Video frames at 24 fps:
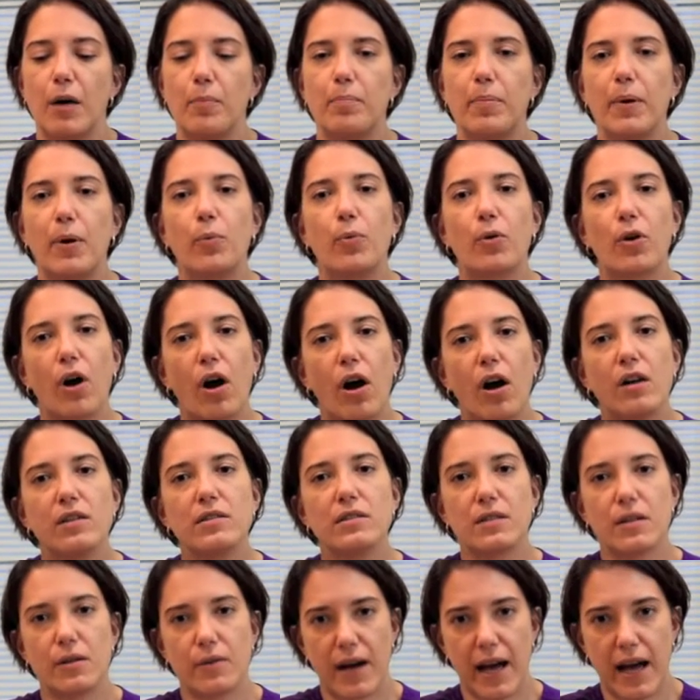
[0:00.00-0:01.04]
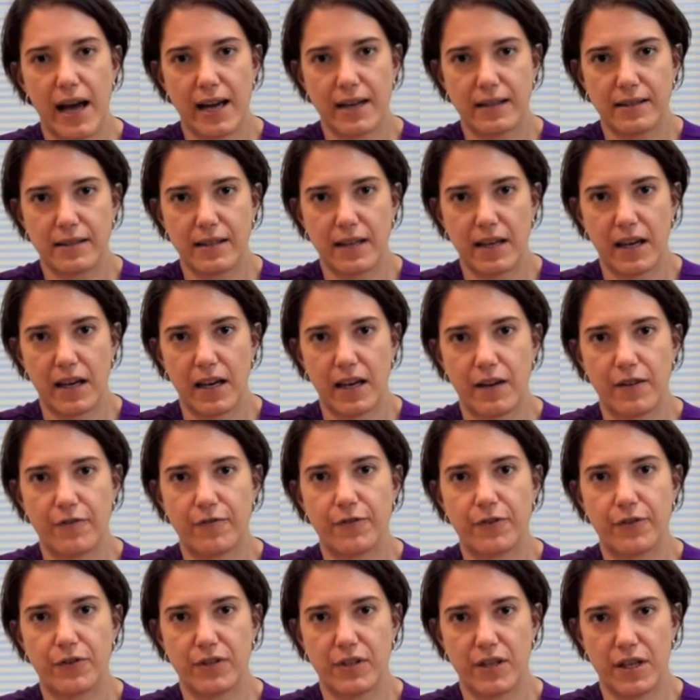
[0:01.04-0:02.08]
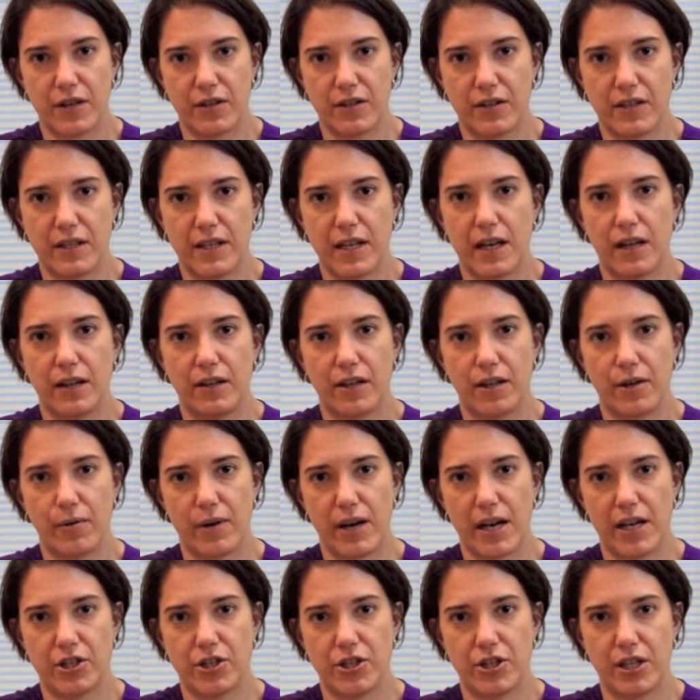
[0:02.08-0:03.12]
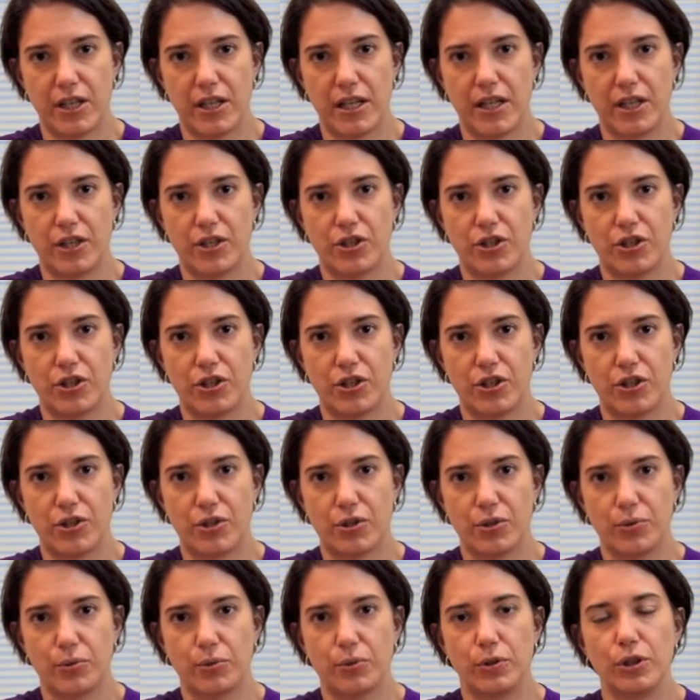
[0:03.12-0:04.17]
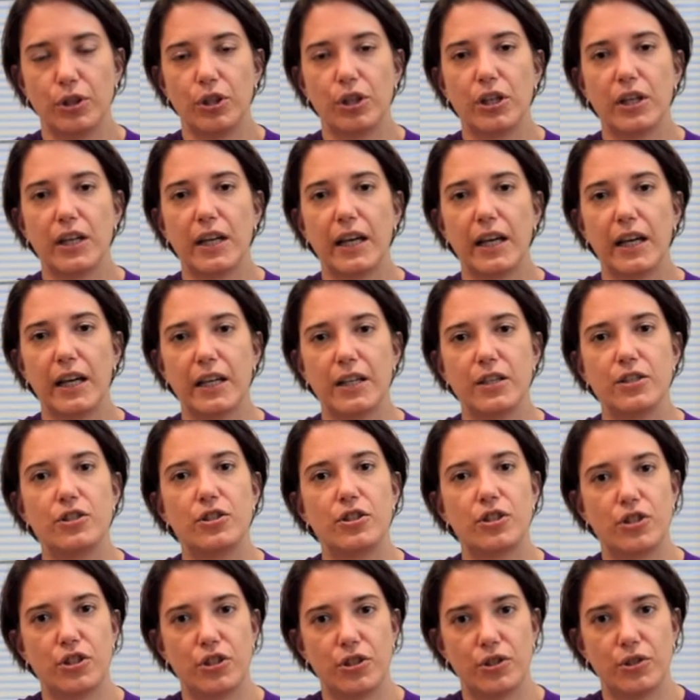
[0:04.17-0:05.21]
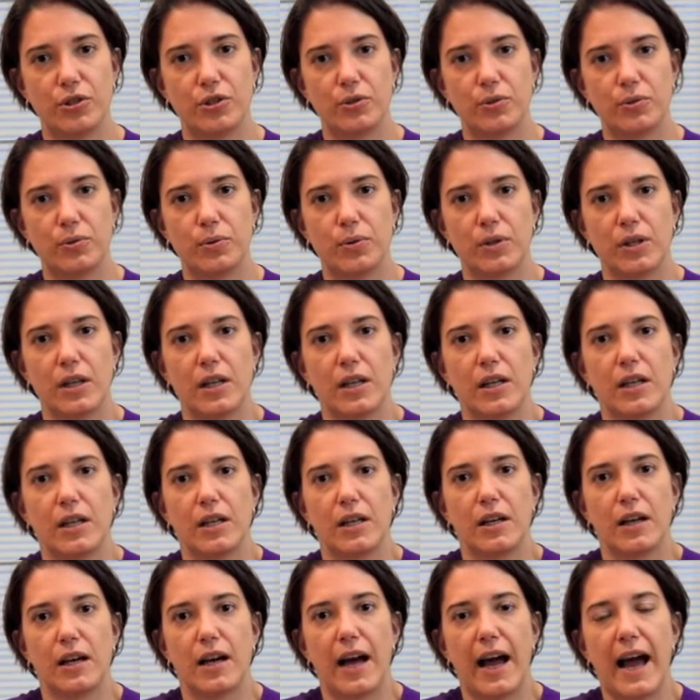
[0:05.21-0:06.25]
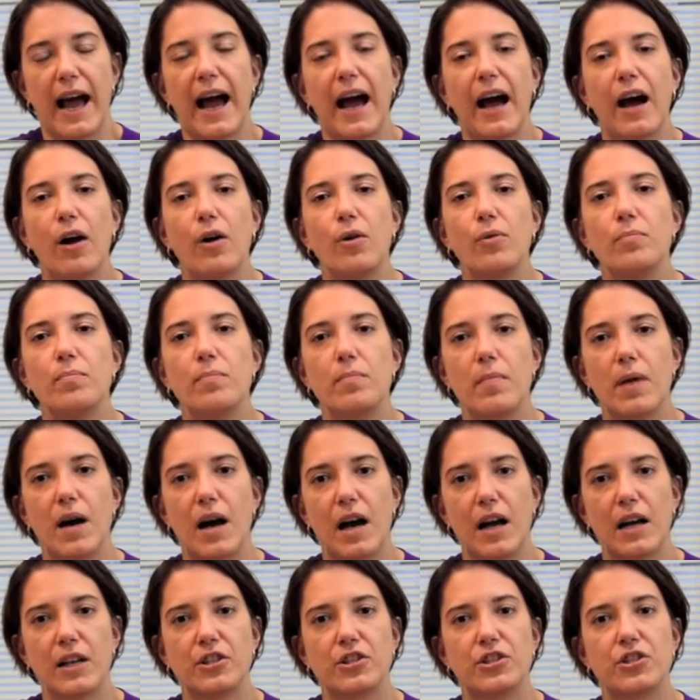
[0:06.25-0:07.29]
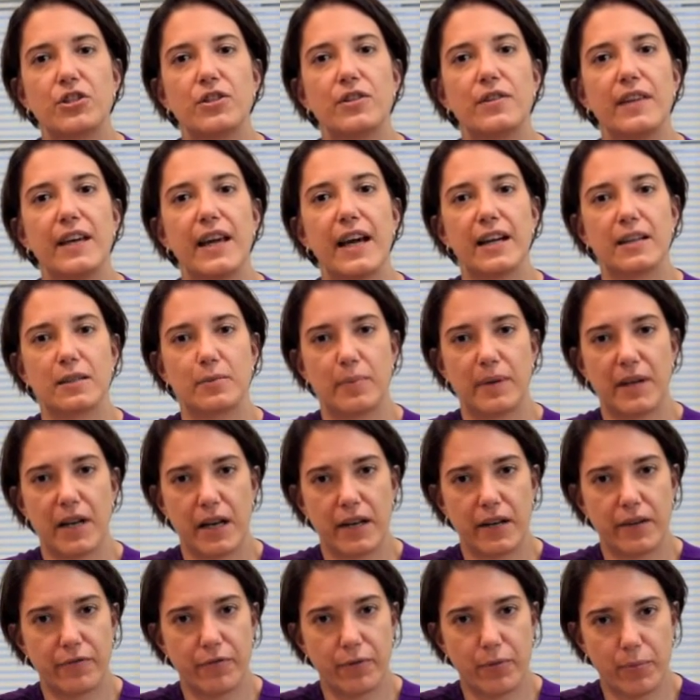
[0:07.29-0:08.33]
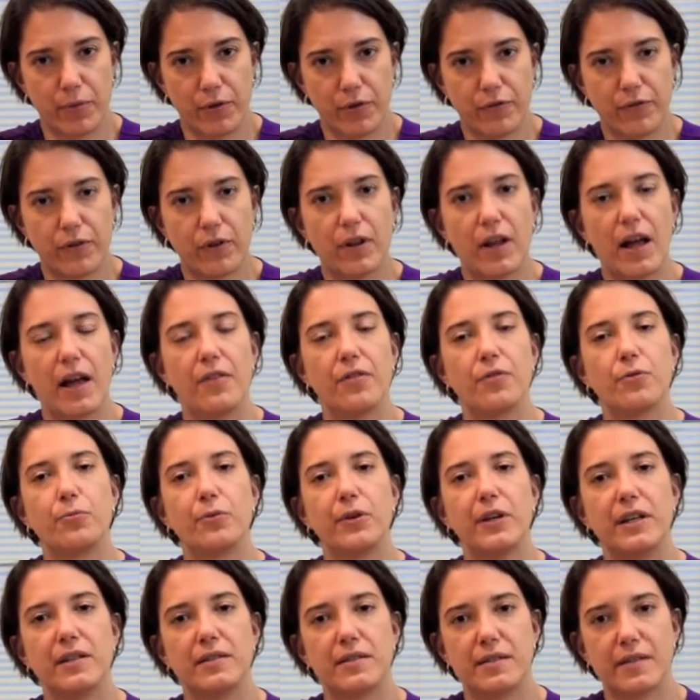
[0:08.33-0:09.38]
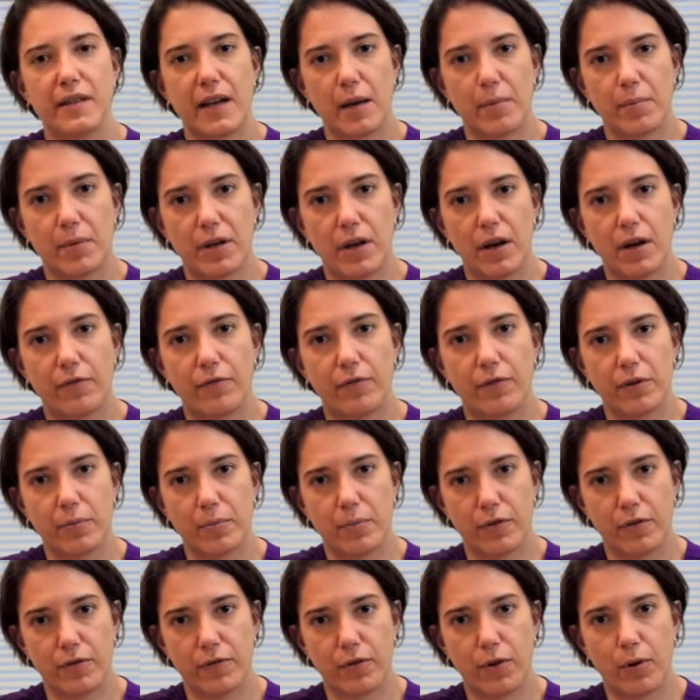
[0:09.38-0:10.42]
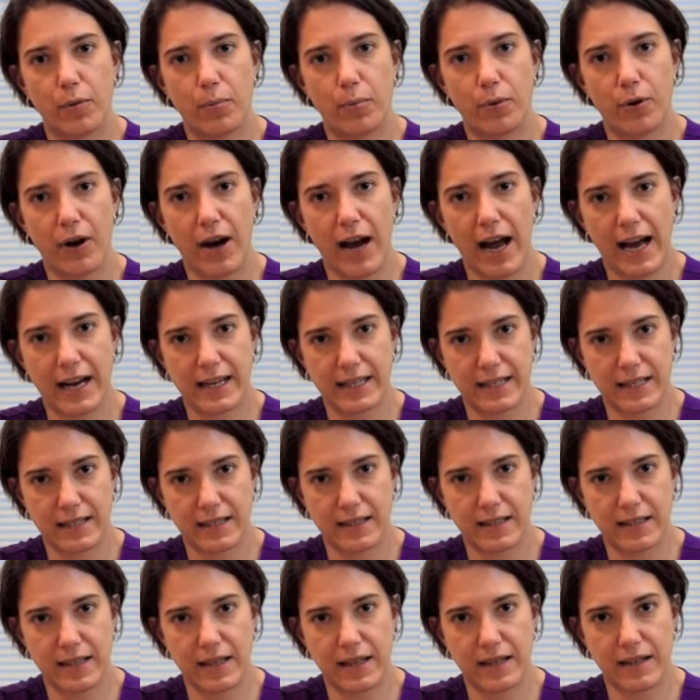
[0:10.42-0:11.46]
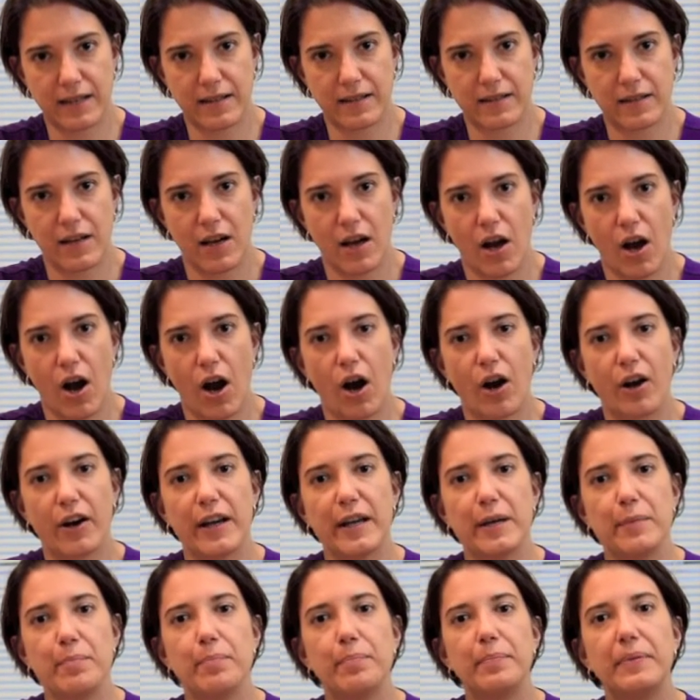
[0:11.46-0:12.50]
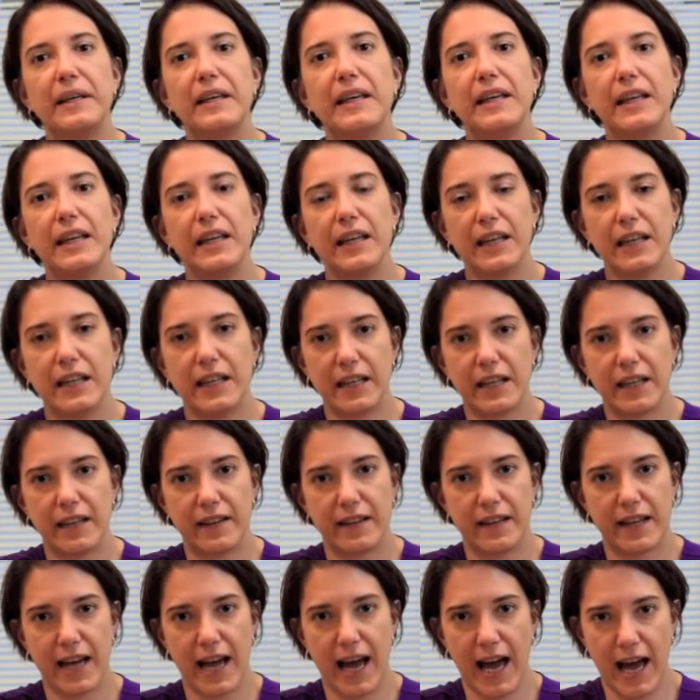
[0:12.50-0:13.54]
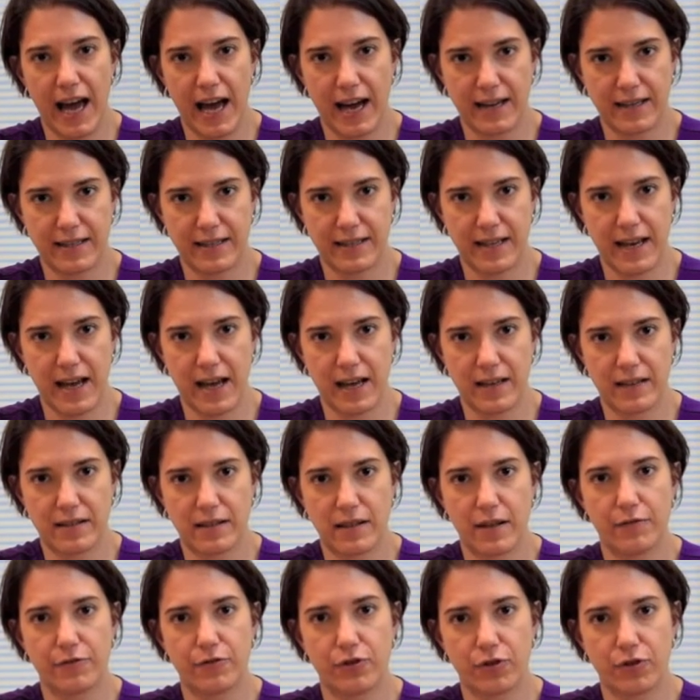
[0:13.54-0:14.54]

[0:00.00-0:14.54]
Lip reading: But we're also asking for CRCL and OIG to look into how much the expedited removal and the reinstatement of removal practices are impeding the access of